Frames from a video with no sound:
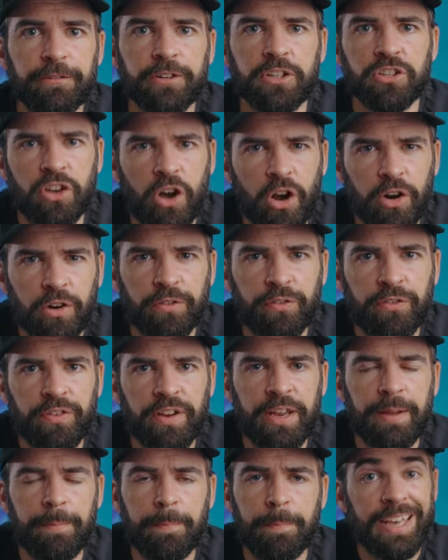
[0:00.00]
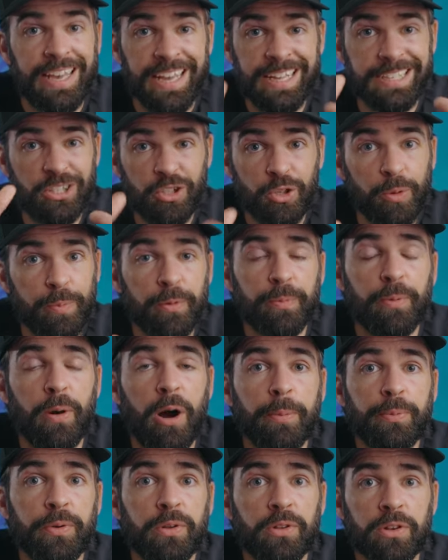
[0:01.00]
photography, it's super
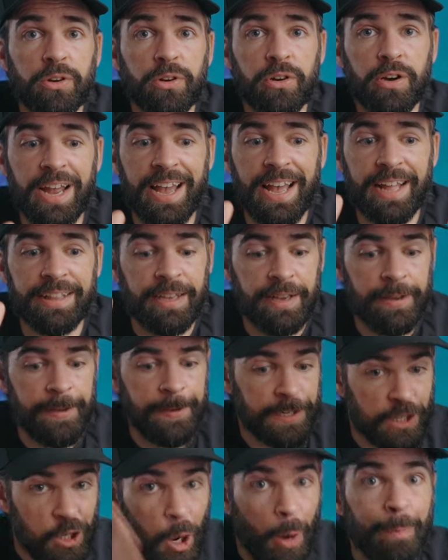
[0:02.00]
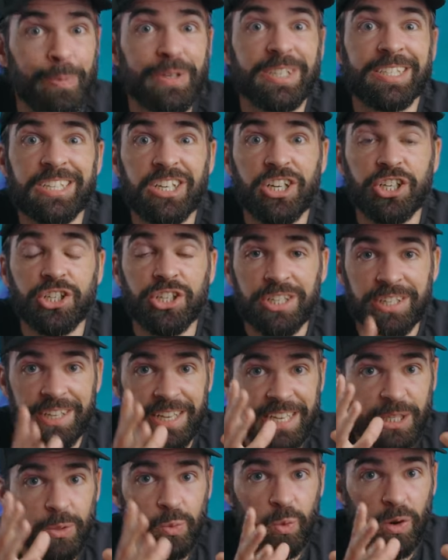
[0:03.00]
popular and composition
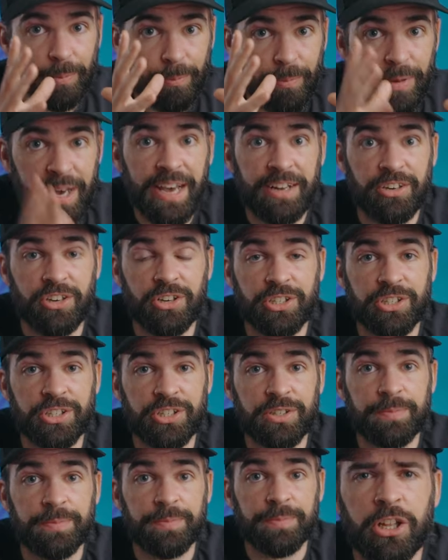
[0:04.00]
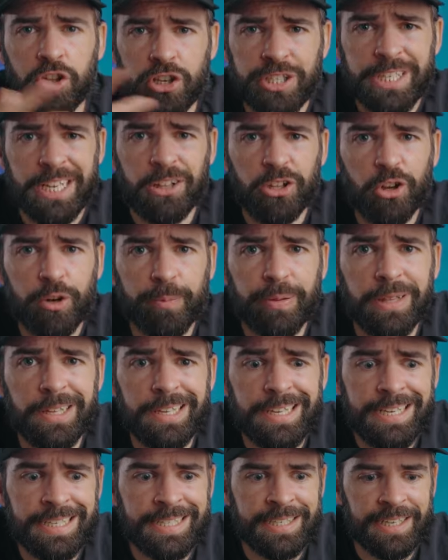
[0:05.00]
is what matters. Does it look
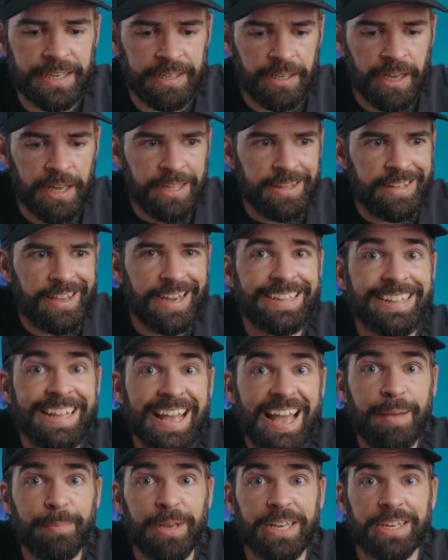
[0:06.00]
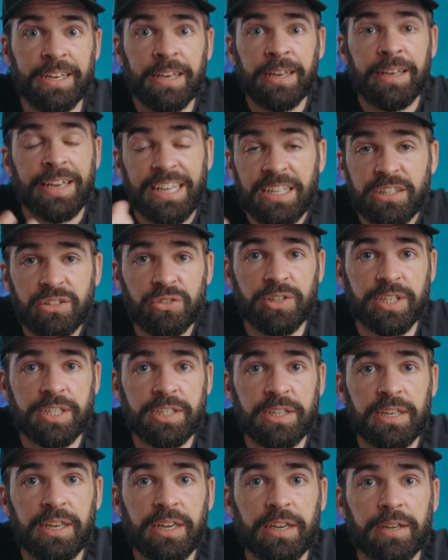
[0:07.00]
pleasing, dynamic,
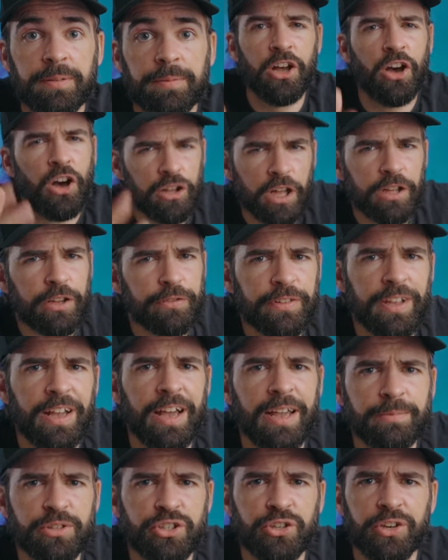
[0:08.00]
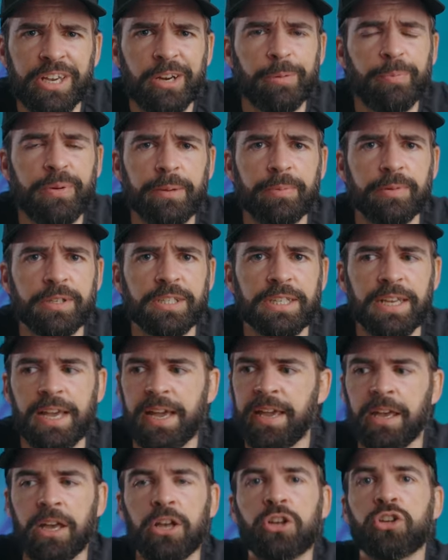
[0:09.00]
interesting? A lot of times you hear people
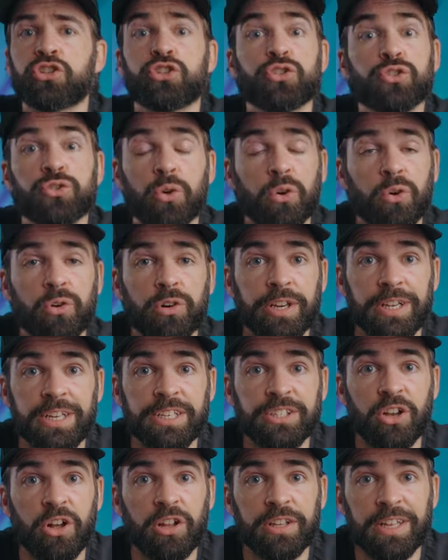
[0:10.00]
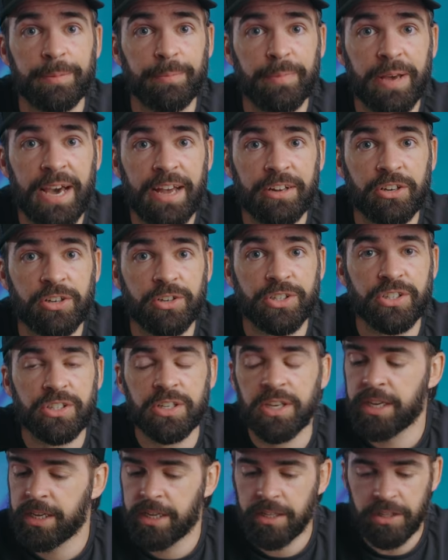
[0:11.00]
say, story is all that matters.
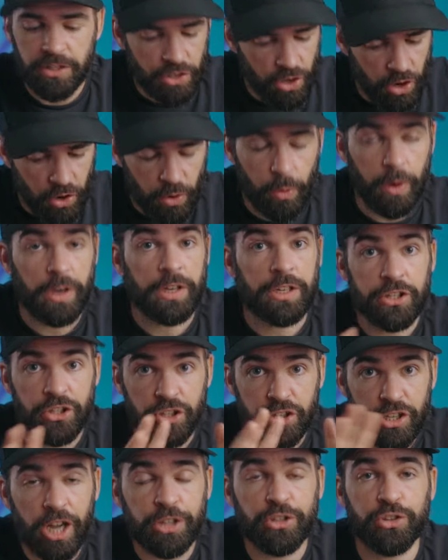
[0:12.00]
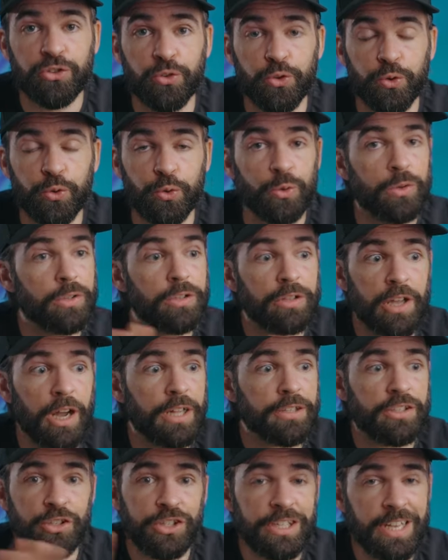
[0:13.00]
No, not true.
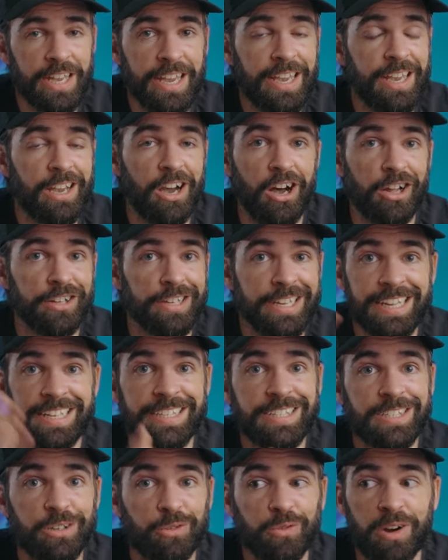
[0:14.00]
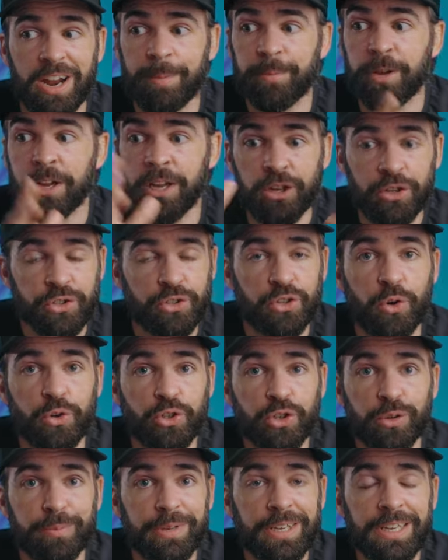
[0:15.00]
Not today on Instagram,
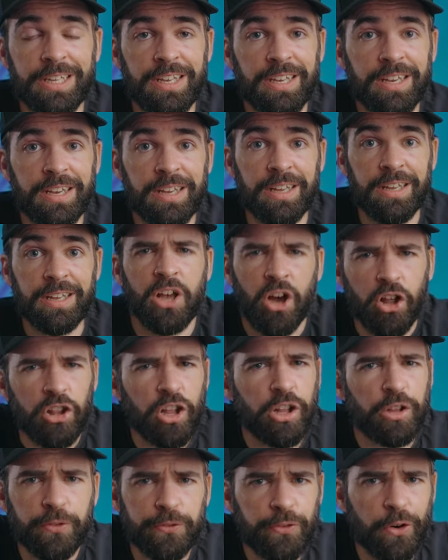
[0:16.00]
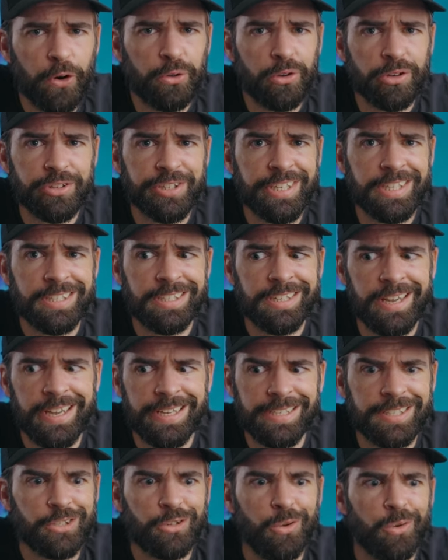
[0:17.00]
social media. A lot of photos these
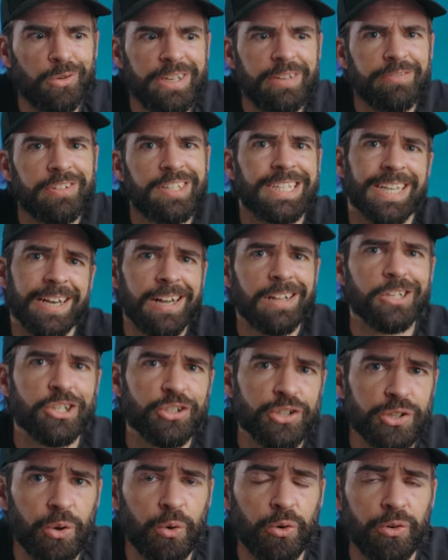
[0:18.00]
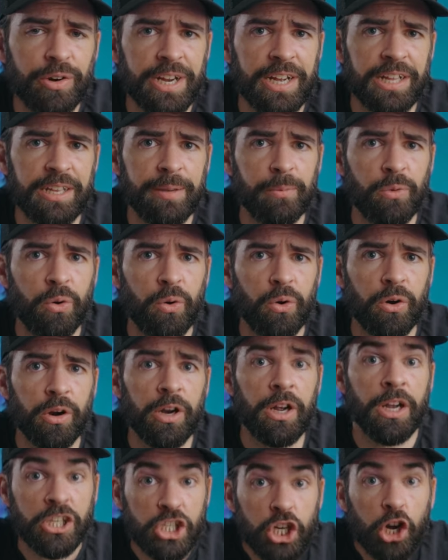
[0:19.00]
days don't even tell a story anymore.
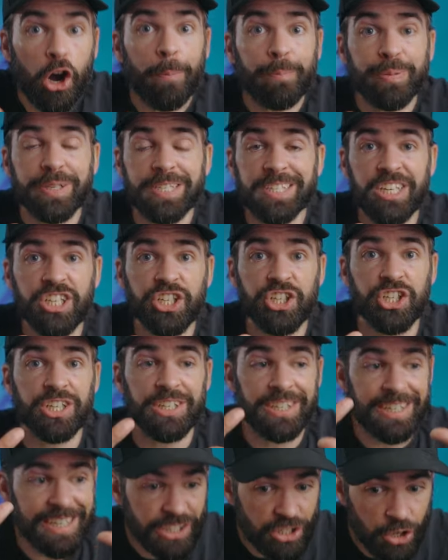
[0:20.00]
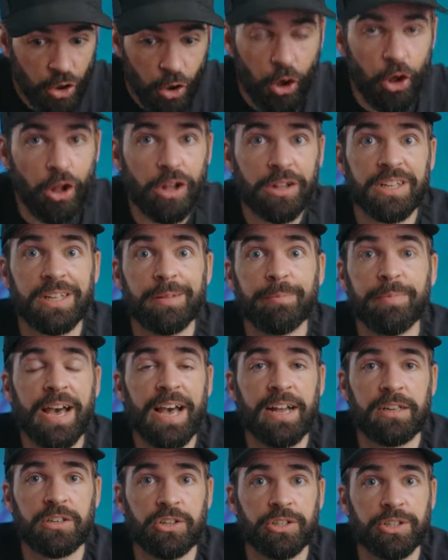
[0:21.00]
Composition, that's all that
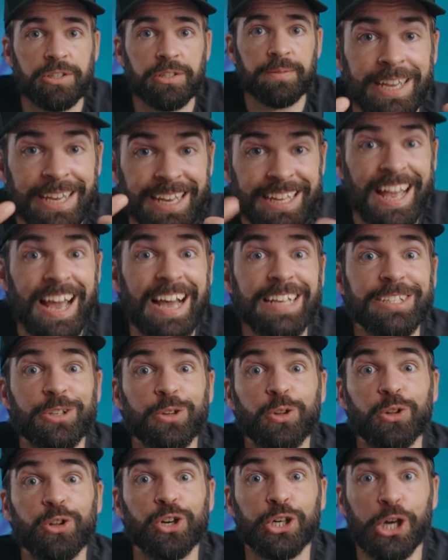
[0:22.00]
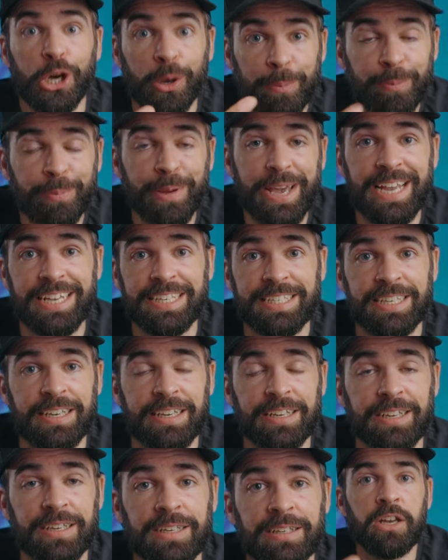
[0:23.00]
matters. It has to look
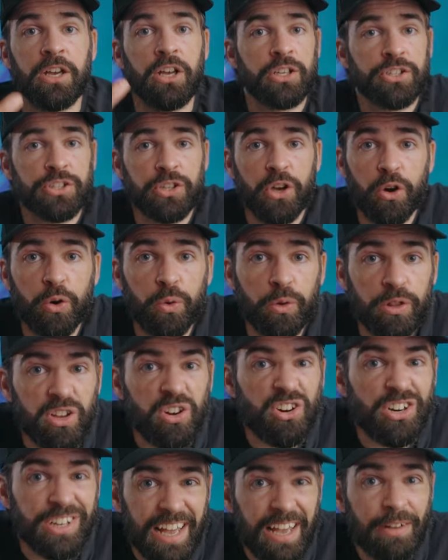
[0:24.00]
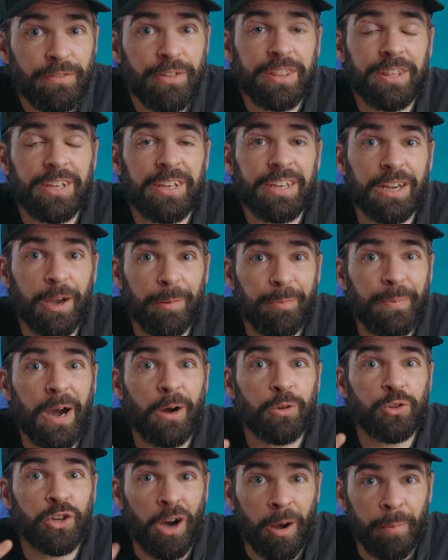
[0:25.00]
amazing. So learn everything
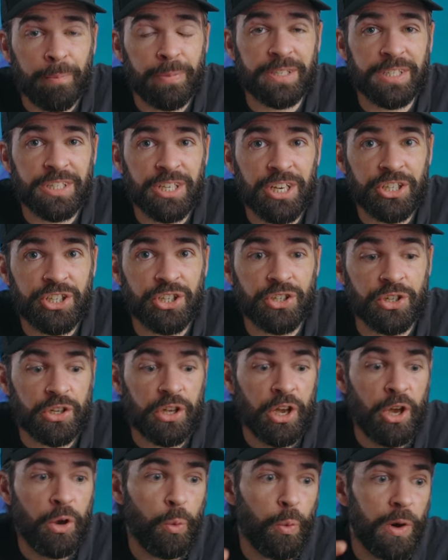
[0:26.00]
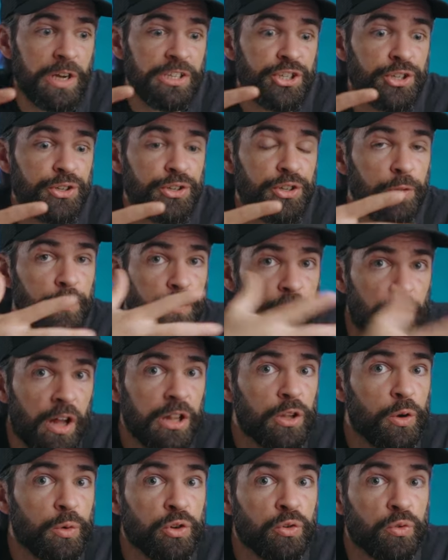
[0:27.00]
about composition. When should you
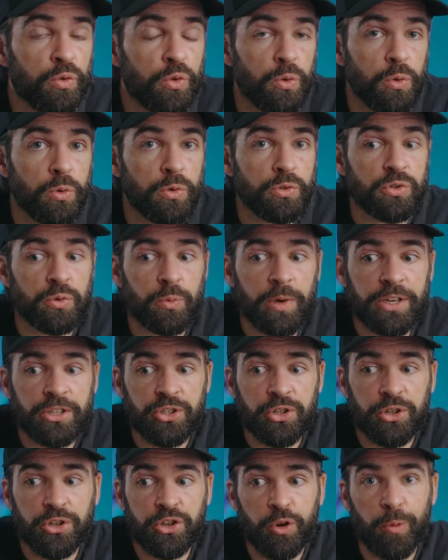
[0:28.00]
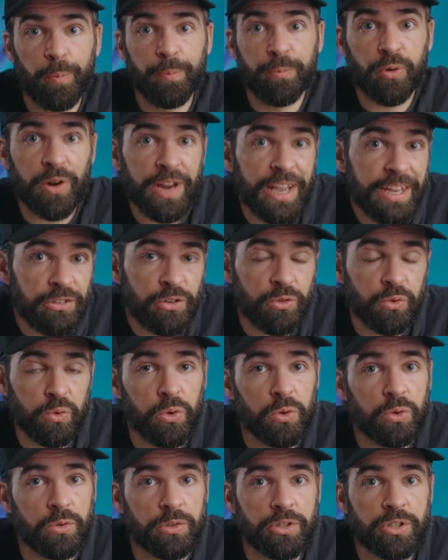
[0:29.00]
follow the rules? When should you break the
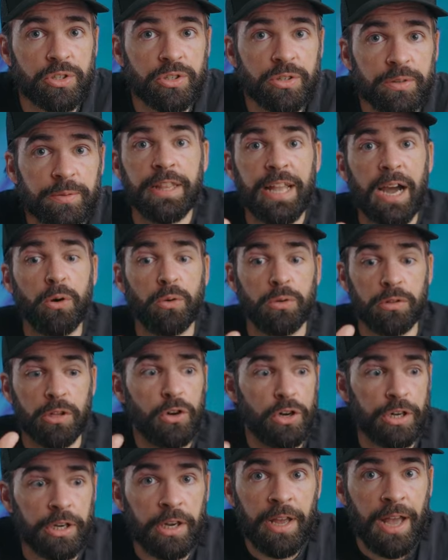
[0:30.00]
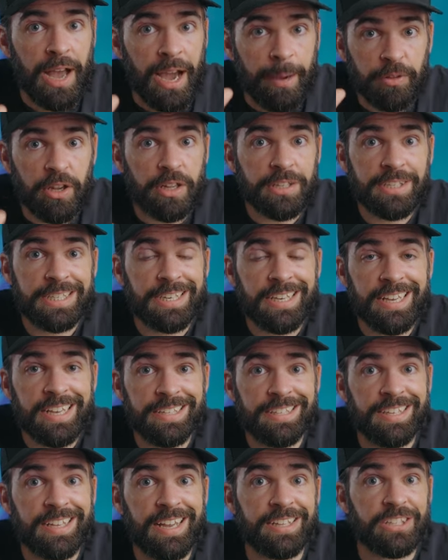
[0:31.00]
rules? Now look, I'm not
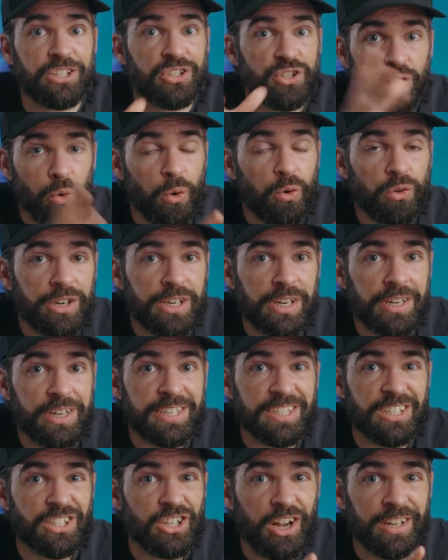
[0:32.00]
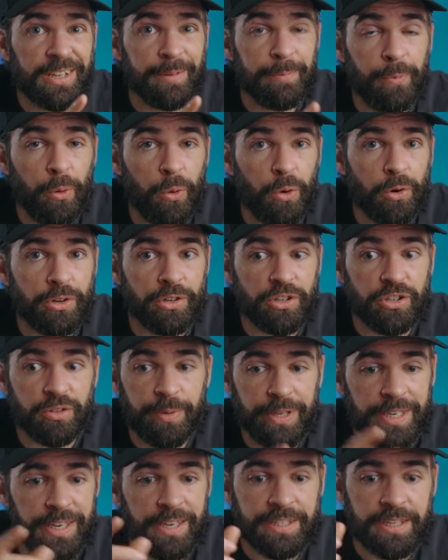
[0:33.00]
saying that story is not important,
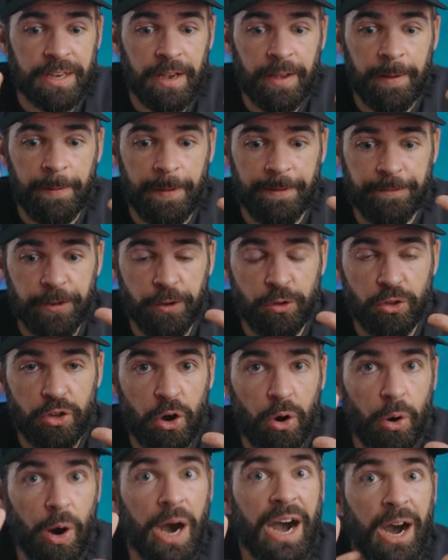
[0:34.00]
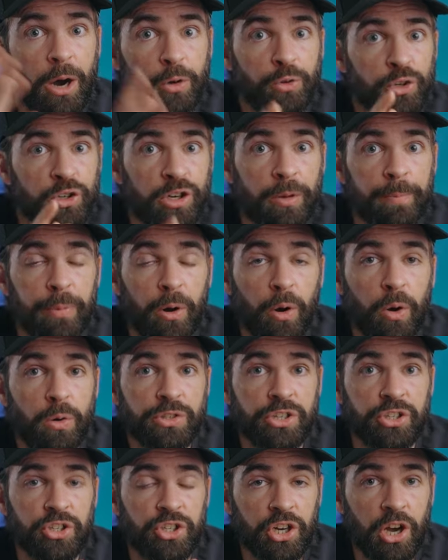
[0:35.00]
because if you know how to
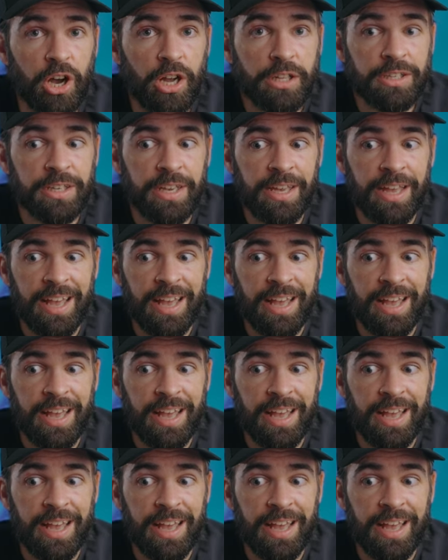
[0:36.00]
compose a shot